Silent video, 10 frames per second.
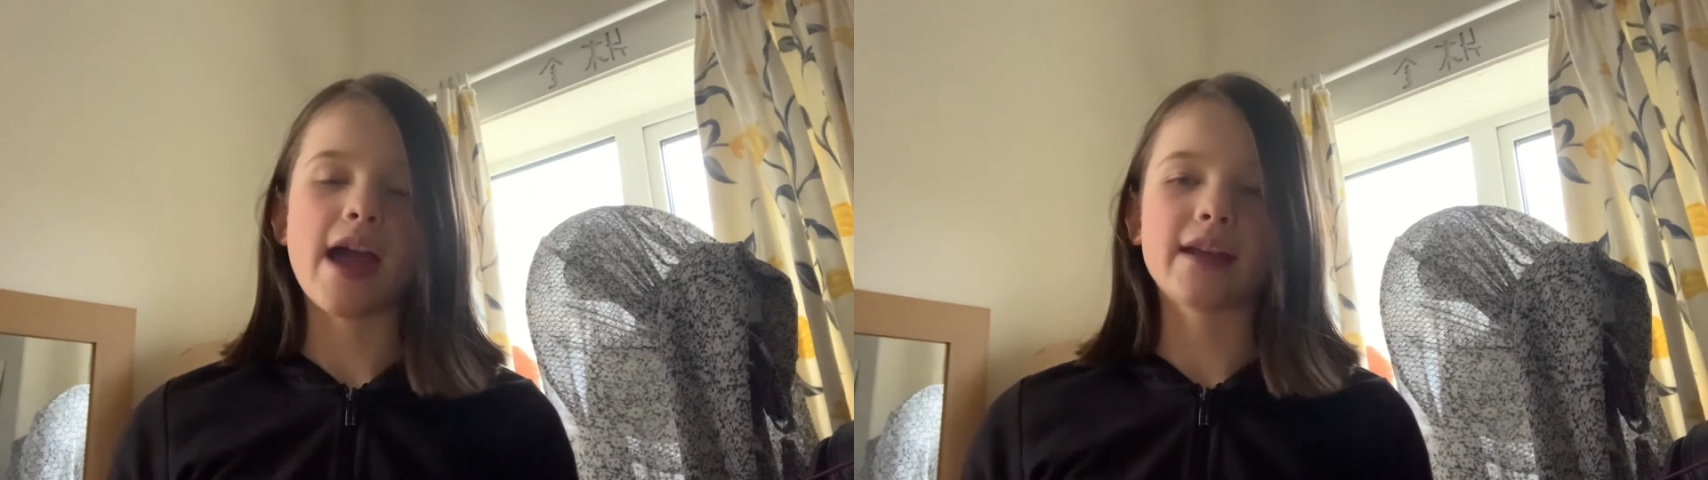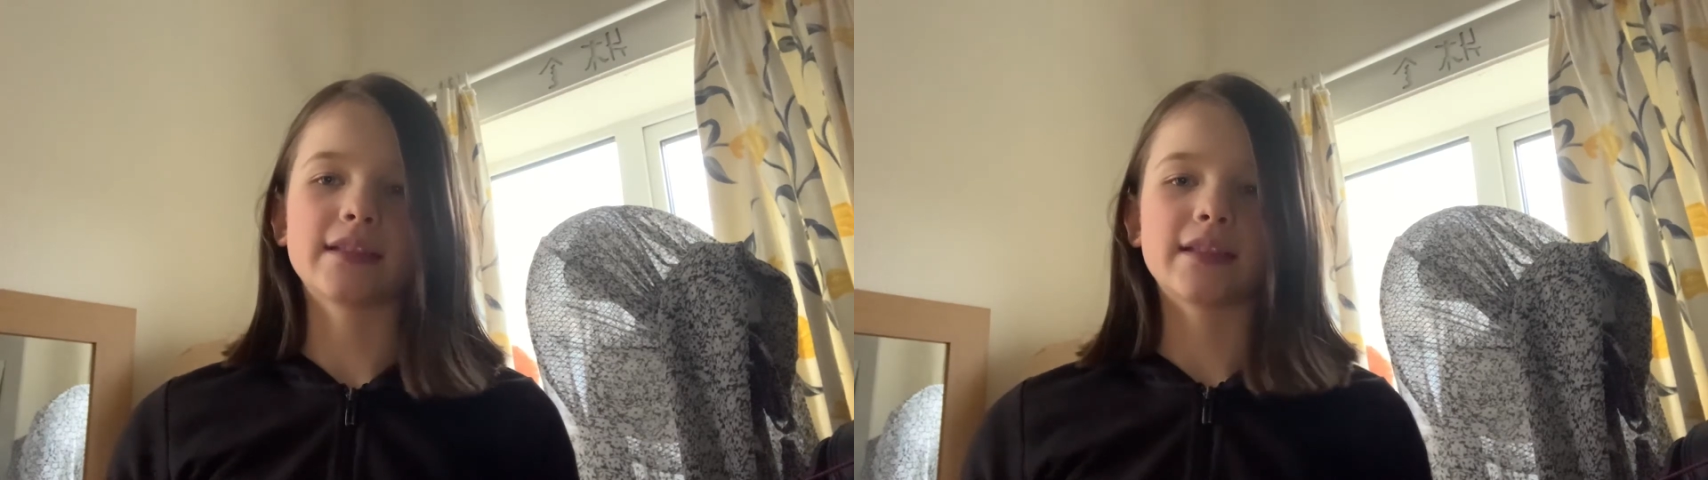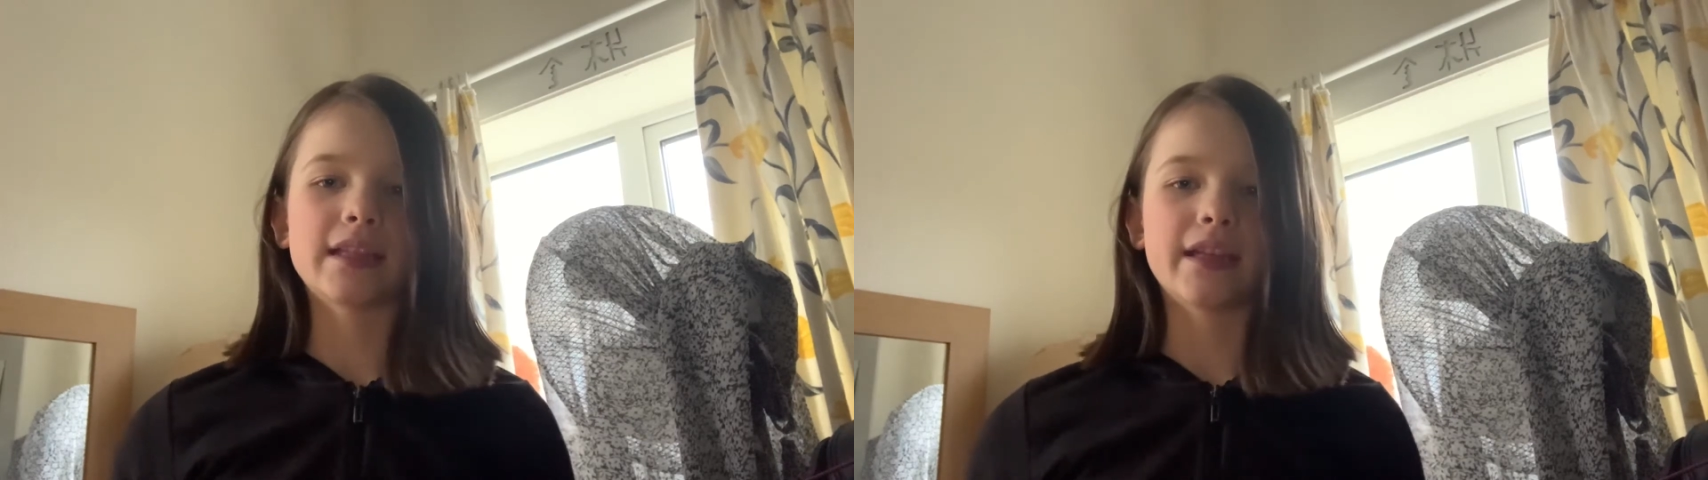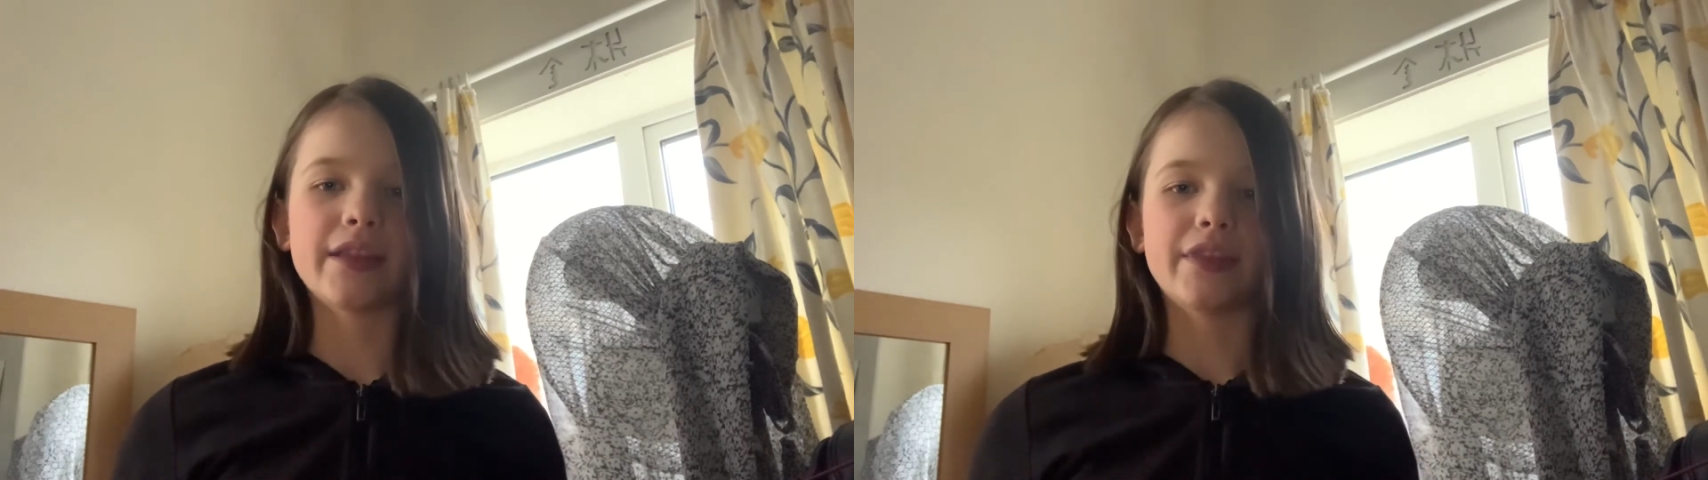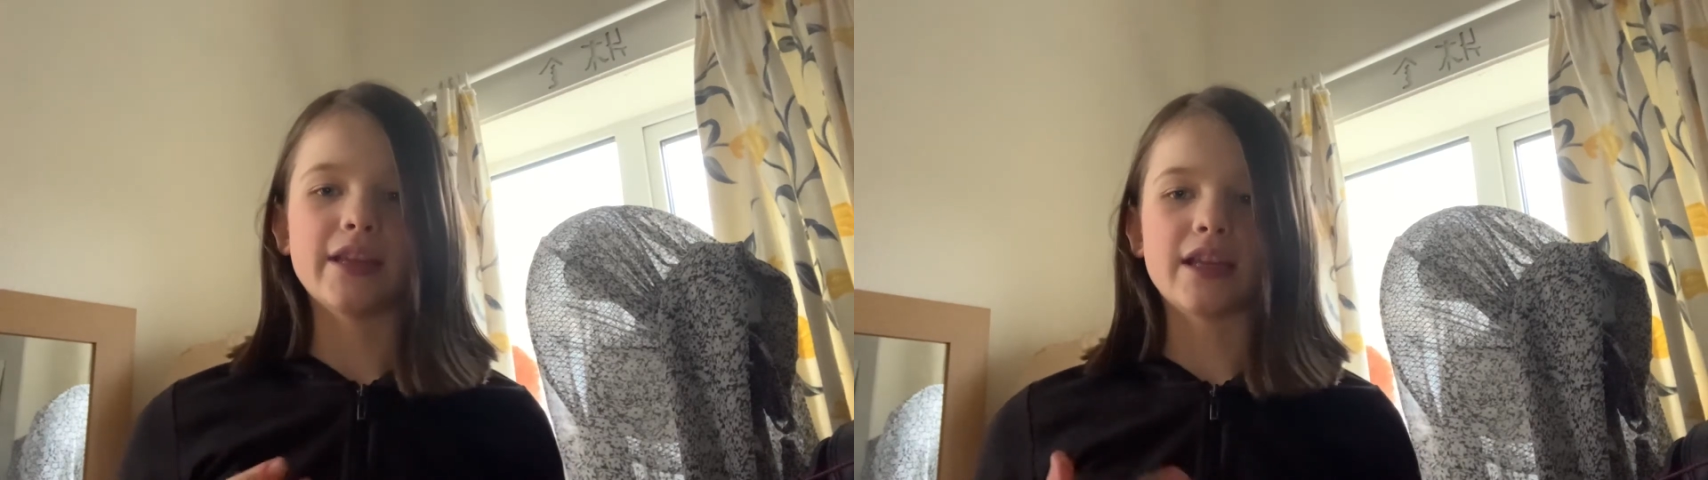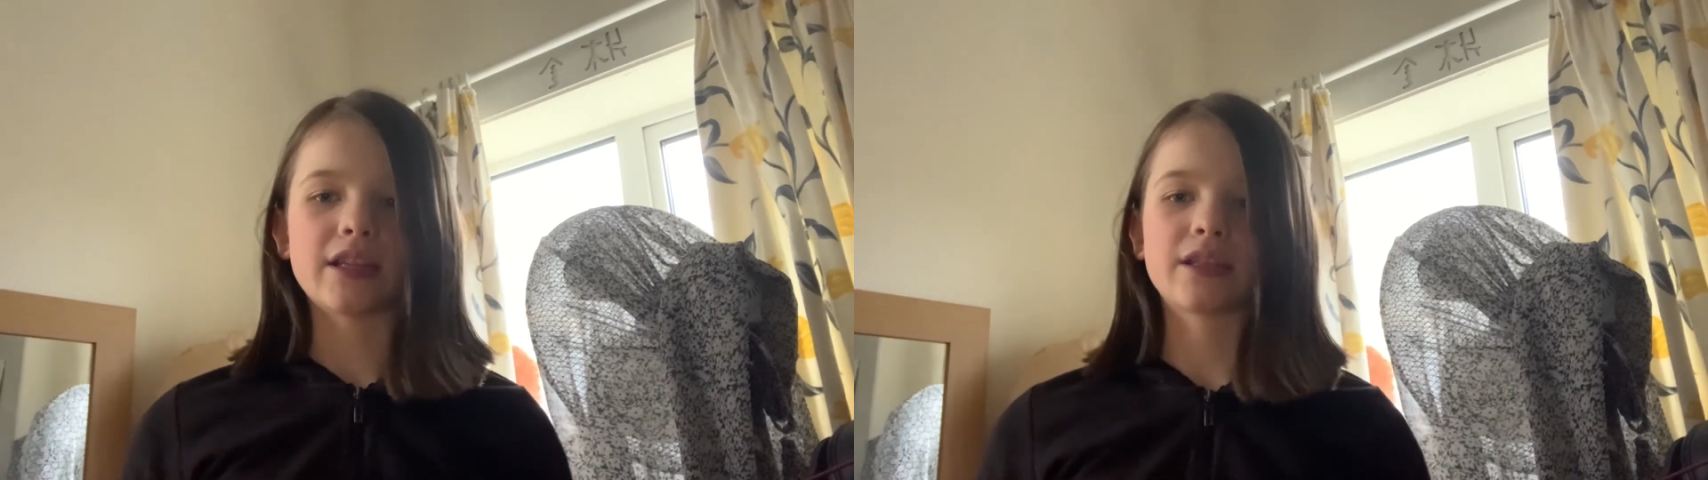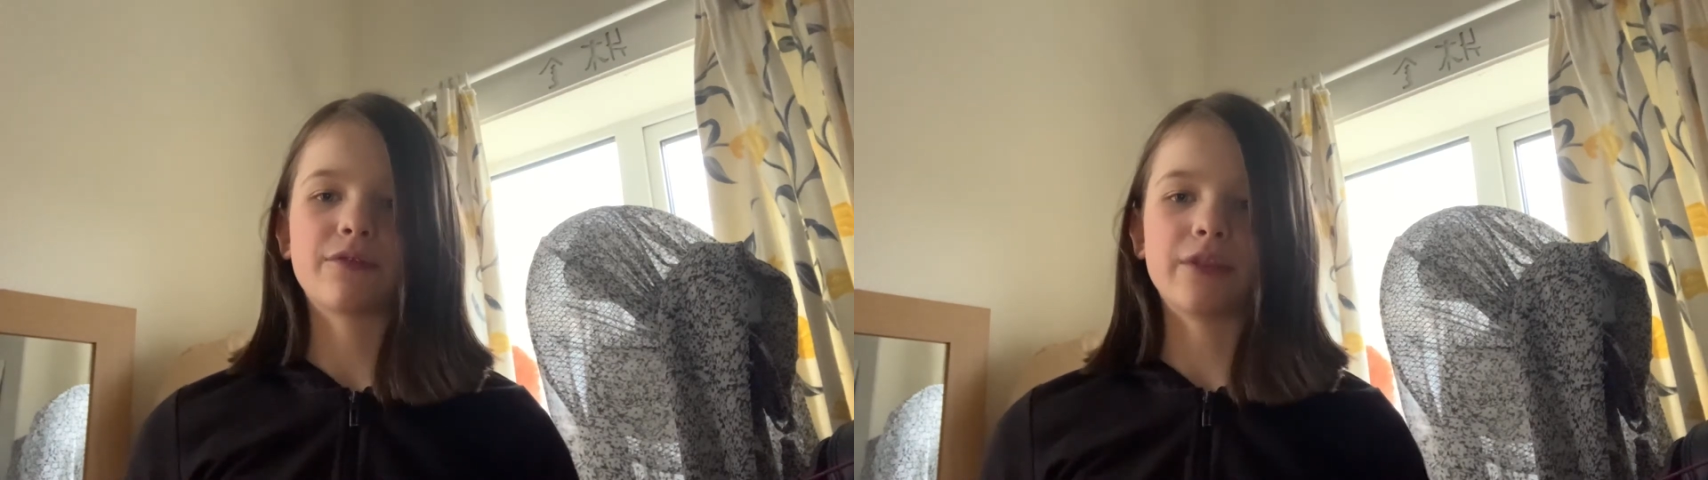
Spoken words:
edited this